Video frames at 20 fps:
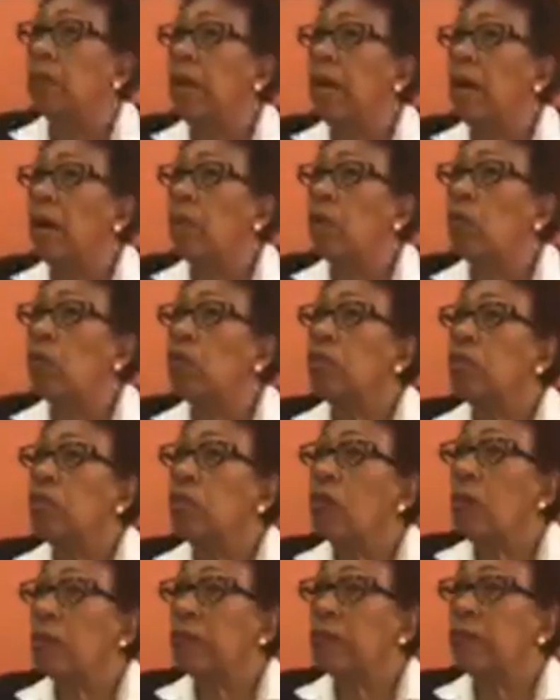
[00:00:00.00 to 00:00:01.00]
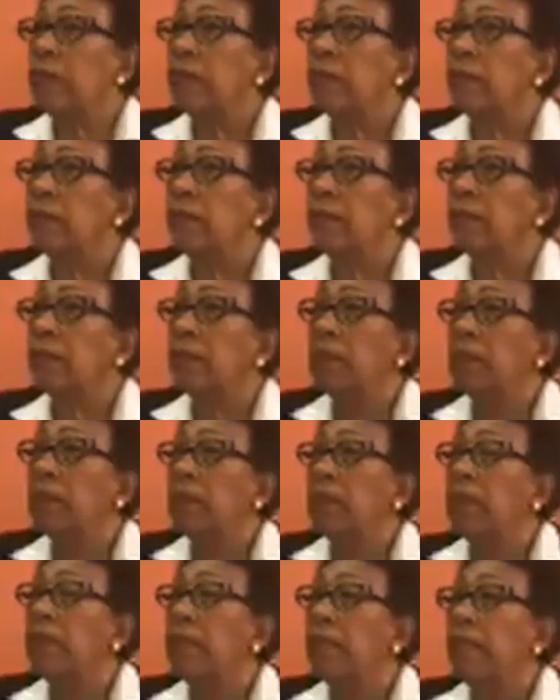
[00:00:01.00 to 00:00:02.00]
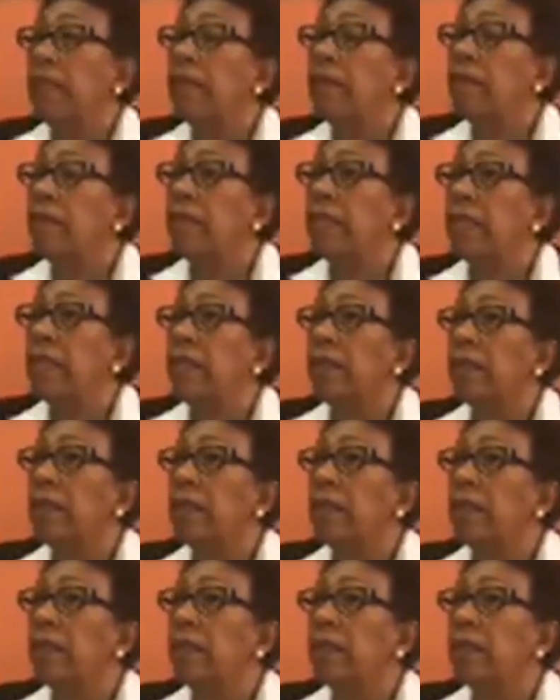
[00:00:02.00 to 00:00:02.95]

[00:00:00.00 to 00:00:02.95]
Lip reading: Palmer was not in Havendale.